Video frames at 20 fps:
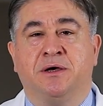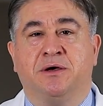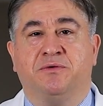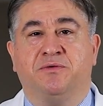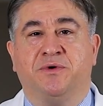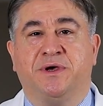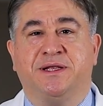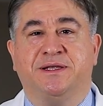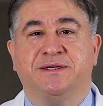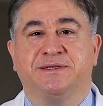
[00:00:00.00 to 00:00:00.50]

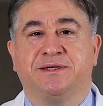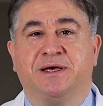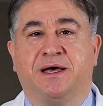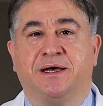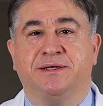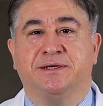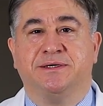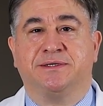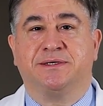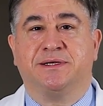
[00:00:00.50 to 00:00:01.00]
we
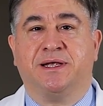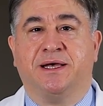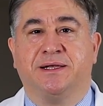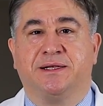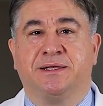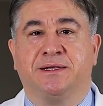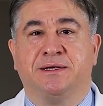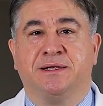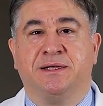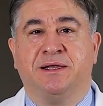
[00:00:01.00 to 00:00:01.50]
decided that
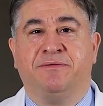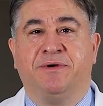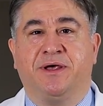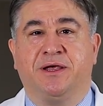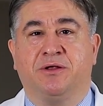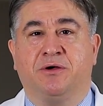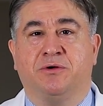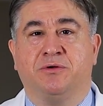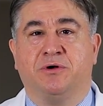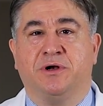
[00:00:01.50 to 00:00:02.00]

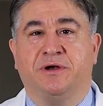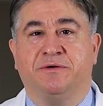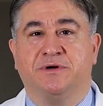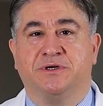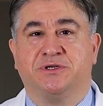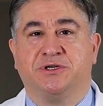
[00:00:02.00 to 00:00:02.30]
living donor liver